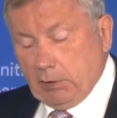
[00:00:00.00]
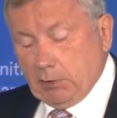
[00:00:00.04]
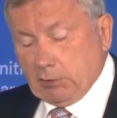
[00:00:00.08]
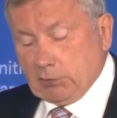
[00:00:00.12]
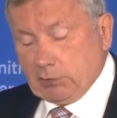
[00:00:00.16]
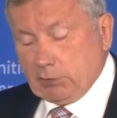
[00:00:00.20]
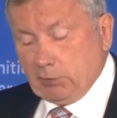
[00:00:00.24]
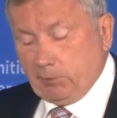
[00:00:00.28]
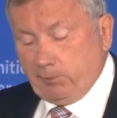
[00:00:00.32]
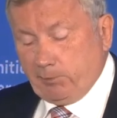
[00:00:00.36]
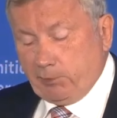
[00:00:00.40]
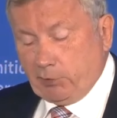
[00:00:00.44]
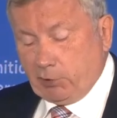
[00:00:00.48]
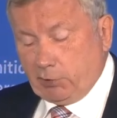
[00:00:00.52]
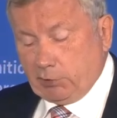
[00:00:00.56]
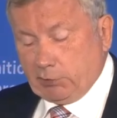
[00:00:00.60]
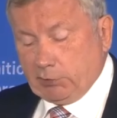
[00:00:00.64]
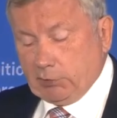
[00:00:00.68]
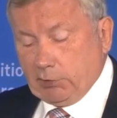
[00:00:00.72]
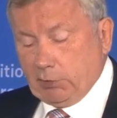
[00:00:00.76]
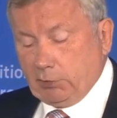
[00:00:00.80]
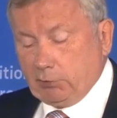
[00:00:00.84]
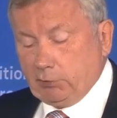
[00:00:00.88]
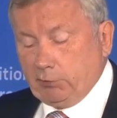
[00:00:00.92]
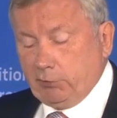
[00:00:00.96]
is
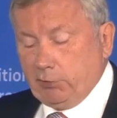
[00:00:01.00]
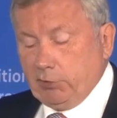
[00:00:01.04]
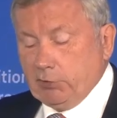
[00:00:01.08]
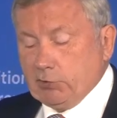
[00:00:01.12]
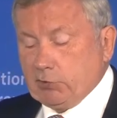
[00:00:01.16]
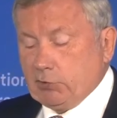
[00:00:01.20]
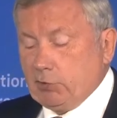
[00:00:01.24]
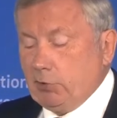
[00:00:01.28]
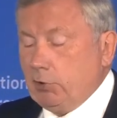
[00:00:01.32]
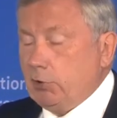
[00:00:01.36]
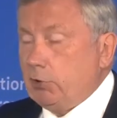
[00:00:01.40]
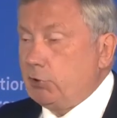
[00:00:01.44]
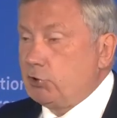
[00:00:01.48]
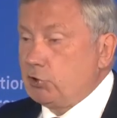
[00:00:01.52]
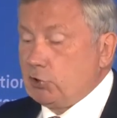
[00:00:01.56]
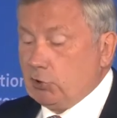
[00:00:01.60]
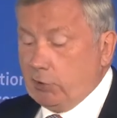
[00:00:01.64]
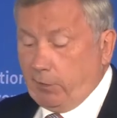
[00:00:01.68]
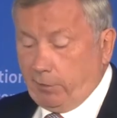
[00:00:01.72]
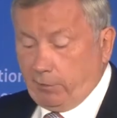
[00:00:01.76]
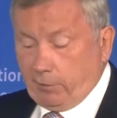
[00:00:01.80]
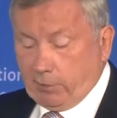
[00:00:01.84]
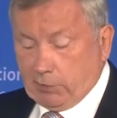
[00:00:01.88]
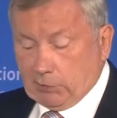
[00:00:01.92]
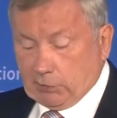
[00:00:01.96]
supporting research
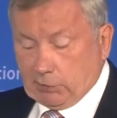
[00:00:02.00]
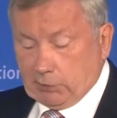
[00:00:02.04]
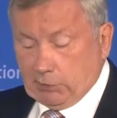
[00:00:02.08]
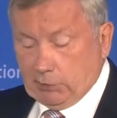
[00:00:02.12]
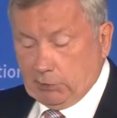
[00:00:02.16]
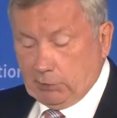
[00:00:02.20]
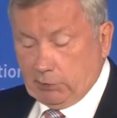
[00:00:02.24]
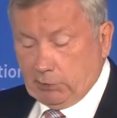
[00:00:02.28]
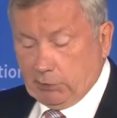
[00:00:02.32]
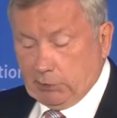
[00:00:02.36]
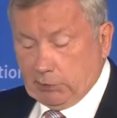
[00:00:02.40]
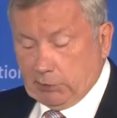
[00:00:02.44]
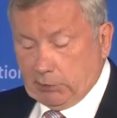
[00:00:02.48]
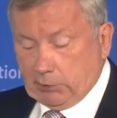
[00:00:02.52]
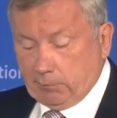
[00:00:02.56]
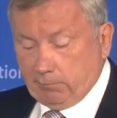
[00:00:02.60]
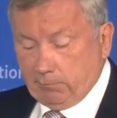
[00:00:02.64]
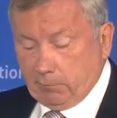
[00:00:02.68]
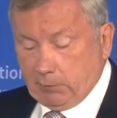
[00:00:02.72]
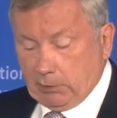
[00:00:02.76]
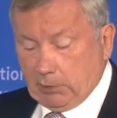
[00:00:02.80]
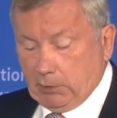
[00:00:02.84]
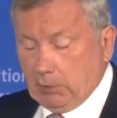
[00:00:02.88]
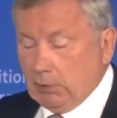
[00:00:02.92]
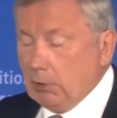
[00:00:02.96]
in this area
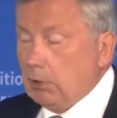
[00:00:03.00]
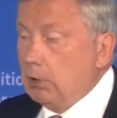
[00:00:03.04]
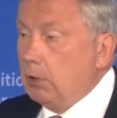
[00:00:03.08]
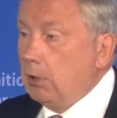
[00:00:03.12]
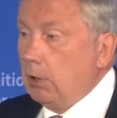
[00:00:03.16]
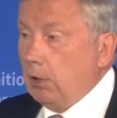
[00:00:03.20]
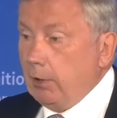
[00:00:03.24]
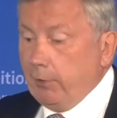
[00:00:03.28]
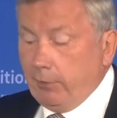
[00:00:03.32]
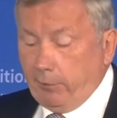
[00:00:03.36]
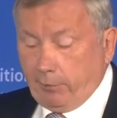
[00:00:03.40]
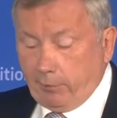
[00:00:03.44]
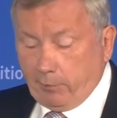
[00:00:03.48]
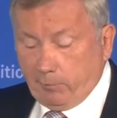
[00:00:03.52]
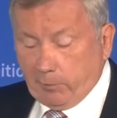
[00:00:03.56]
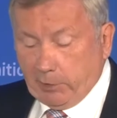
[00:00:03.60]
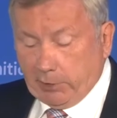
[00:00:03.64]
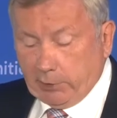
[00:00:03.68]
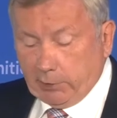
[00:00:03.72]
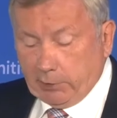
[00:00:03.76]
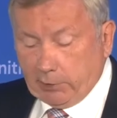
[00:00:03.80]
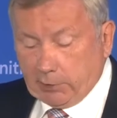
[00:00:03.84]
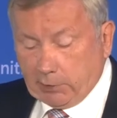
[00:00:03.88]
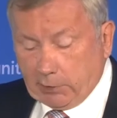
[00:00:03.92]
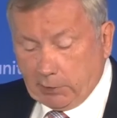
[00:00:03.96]
under the
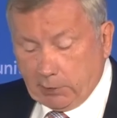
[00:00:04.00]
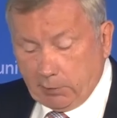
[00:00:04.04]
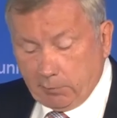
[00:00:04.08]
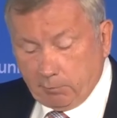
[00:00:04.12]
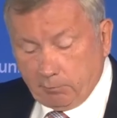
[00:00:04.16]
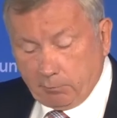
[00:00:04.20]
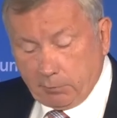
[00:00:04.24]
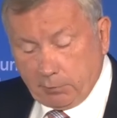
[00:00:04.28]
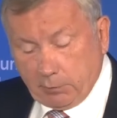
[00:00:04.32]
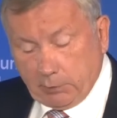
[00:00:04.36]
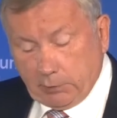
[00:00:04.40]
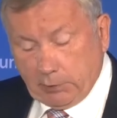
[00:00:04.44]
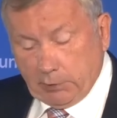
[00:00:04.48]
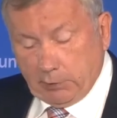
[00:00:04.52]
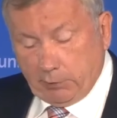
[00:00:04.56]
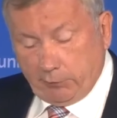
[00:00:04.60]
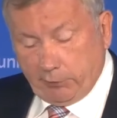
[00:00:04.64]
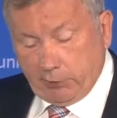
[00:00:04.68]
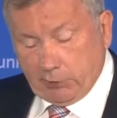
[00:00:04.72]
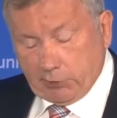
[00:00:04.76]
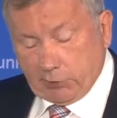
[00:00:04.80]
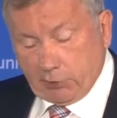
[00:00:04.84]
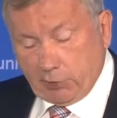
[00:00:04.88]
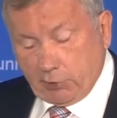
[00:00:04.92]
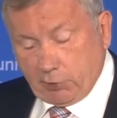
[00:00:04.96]
Maritime
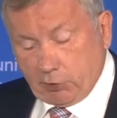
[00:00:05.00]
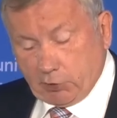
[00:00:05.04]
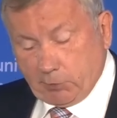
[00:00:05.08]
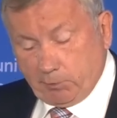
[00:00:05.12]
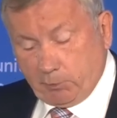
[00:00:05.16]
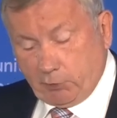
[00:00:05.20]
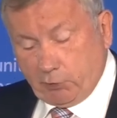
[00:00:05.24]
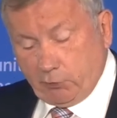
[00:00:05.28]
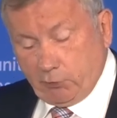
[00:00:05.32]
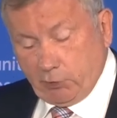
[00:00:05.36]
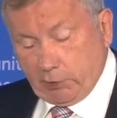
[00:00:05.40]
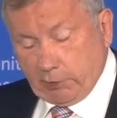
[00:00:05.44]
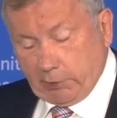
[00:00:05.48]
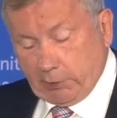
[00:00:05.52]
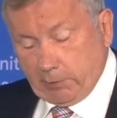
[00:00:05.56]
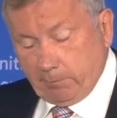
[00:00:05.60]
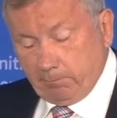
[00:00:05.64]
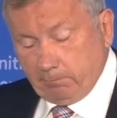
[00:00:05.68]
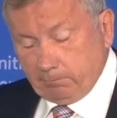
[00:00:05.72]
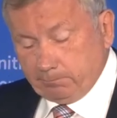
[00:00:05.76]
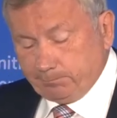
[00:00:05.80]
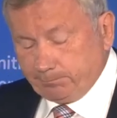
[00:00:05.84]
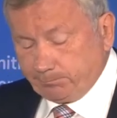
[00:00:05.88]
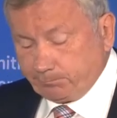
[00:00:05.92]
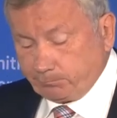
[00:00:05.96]
Research
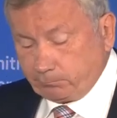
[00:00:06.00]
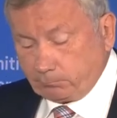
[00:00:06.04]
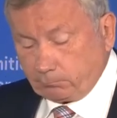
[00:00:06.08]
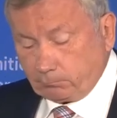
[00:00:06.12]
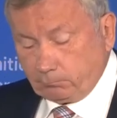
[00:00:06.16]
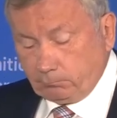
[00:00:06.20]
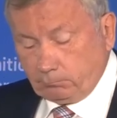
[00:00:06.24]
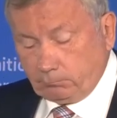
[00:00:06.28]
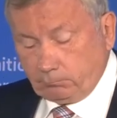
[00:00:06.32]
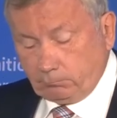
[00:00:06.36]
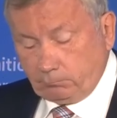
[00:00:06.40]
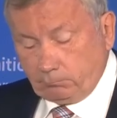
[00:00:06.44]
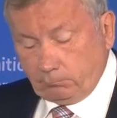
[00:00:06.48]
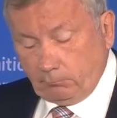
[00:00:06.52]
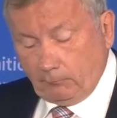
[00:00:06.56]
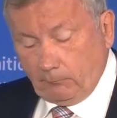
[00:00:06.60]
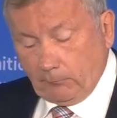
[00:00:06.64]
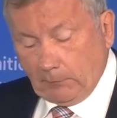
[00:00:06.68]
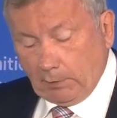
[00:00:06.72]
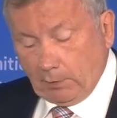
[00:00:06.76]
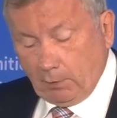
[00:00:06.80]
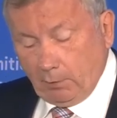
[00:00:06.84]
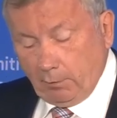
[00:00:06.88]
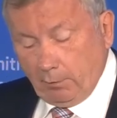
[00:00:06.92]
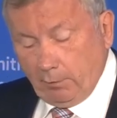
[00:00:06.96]
Program.
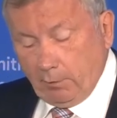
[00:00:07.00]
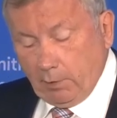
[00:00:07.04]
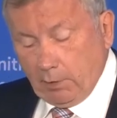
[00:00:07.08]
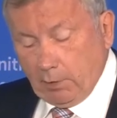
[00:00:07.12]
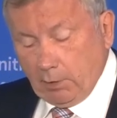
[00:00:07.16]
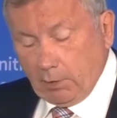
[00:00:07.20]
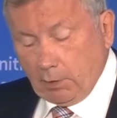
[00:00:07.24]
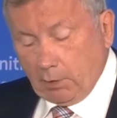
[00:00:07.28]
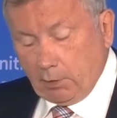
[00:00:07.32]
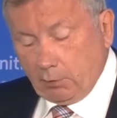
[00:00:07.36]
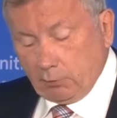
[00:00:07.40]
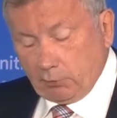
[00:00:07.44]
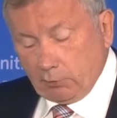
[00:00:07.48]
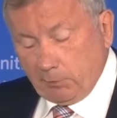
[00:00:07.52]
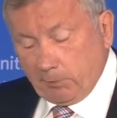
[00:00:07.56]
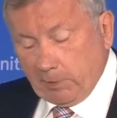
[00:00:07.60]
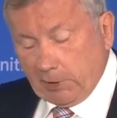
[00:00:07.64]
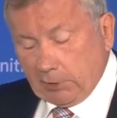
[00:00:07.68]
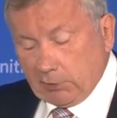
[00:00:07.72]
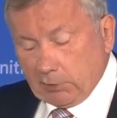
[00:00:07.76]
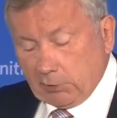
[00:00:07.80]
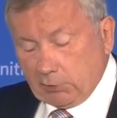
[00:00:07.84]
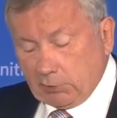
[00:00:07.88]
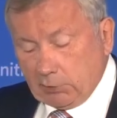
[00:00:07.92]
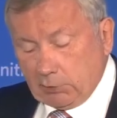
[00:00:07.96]
The
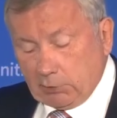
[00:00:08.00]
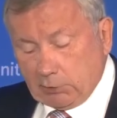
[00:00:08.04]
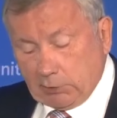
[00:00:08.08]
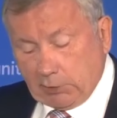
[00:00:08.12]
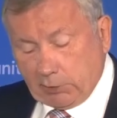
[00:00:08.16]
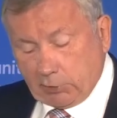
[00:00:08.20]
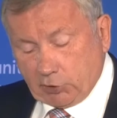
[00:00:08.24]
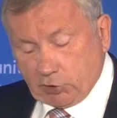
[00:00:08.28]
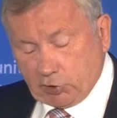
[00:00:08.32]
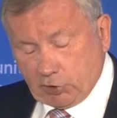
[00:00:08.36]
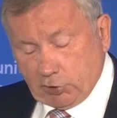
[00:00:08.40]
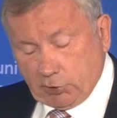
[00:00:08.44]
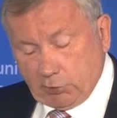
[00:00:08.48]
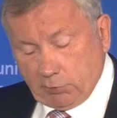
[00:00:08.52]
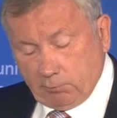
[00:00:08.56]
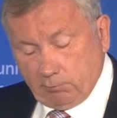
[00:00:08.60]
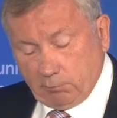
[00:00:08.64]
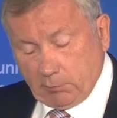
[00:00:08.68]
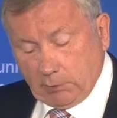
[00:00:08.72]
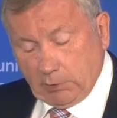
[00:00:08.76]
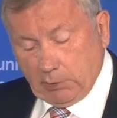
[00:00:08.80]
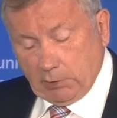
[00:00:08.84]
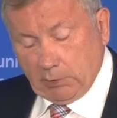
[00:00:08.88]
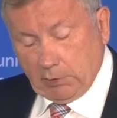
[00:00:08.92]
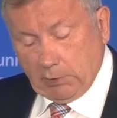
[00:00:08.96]
automated detection
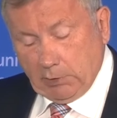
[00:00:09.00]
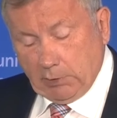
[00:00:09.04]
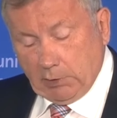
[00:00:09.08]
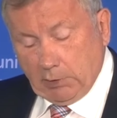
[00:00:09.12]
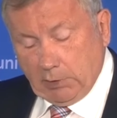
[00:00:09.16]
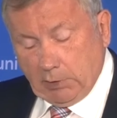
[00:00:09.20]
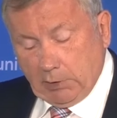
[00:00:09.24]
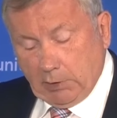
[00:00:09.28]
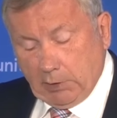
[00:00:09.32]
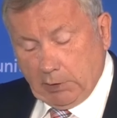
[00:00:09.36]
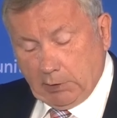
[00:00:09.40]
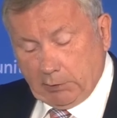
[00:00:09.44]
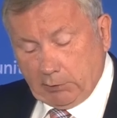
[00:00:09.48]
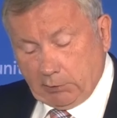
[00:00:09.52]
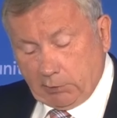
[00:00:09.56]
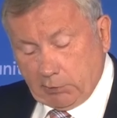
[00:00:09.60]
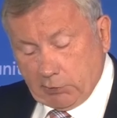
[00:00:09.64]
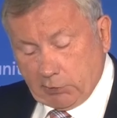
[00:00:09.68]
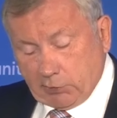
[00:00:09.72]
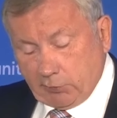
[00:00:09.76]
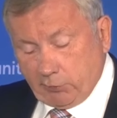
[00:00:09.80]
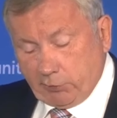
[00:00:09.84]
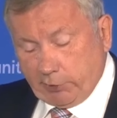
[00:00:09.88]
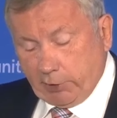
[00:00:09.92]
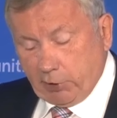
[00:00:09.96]
and
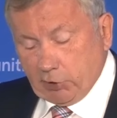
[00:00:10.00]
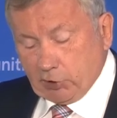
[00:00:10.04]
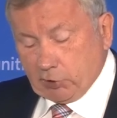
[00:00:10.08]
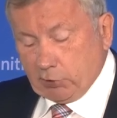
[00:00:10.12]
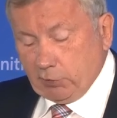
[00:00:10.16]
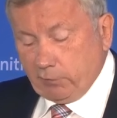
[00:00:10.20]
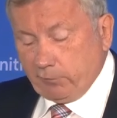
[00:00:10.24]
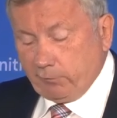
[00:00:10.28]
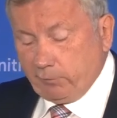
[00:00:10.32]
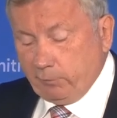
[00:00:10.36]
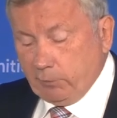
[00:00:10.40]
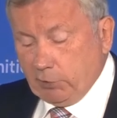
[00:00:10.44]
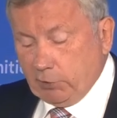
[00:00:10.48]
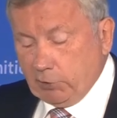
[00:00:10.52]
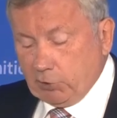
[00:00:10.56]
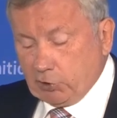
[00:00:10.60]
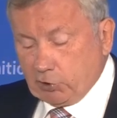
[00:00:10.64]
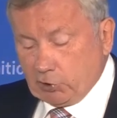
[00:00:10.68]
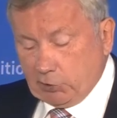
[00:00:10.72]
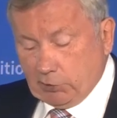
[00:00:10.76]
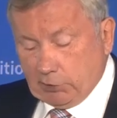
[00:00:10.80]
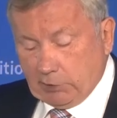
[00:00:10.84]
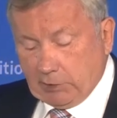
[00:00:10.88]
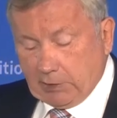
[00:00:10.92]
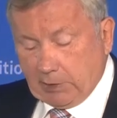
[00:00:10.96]
restoration of
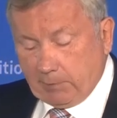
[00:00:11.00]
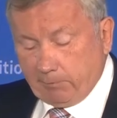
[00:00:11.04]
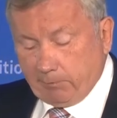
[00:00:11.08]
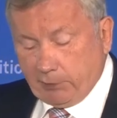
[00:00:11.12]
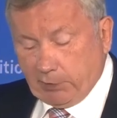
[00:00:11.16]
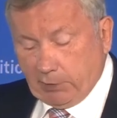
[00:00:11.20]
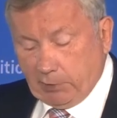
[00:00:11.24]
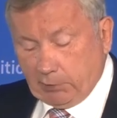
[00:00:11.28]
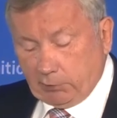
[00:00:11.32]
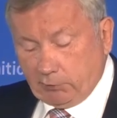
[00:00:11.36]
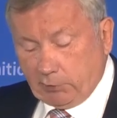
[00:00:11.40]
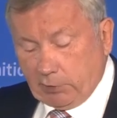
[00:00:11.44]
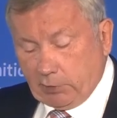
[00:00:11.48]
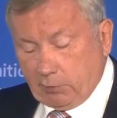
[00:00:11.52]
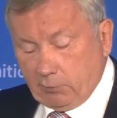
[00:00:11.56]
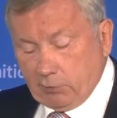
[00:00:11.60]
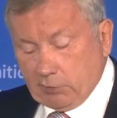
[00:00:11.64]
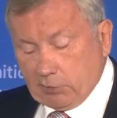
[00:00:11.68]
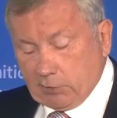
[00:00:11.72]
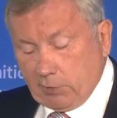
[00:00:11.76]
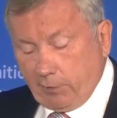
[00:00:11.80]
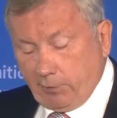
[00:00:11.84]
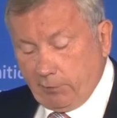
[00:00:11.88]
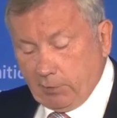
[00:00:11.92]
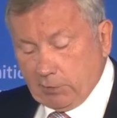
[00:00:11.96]
munition dumping
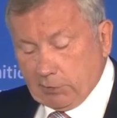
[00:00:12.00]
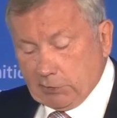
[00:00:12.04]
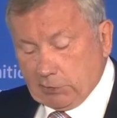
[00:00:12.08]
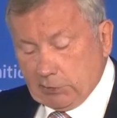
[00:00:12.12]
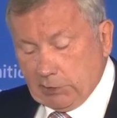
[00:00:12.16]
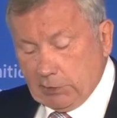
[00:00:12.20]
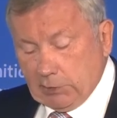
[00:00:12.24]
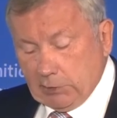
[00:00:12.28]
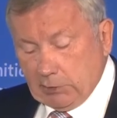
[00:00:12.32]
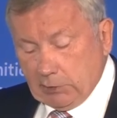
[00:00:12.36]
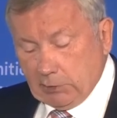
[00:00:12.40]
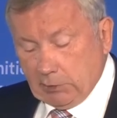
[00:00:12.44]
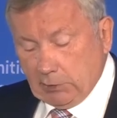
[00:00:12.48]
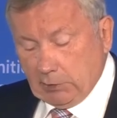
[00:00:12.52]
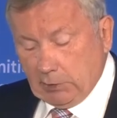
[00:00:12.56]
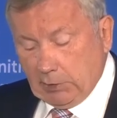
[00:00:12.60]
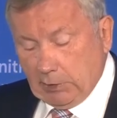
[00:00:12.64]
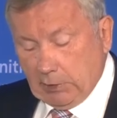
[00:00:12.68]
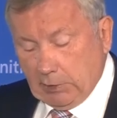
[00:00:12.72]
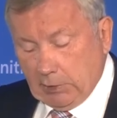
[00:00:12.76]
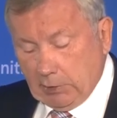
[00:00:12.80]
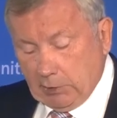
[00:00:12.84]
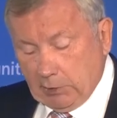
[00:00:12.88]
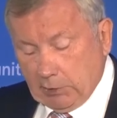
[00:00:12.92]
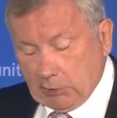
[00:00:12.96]
grounds in the sea
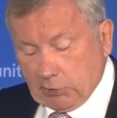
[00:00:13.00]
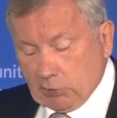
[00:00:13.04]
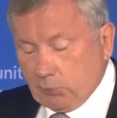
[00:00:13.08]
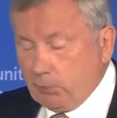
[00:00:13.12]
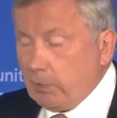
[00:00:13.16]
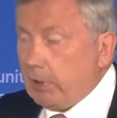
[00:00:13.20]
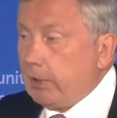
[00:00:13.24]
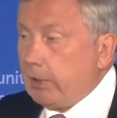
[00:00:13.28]
is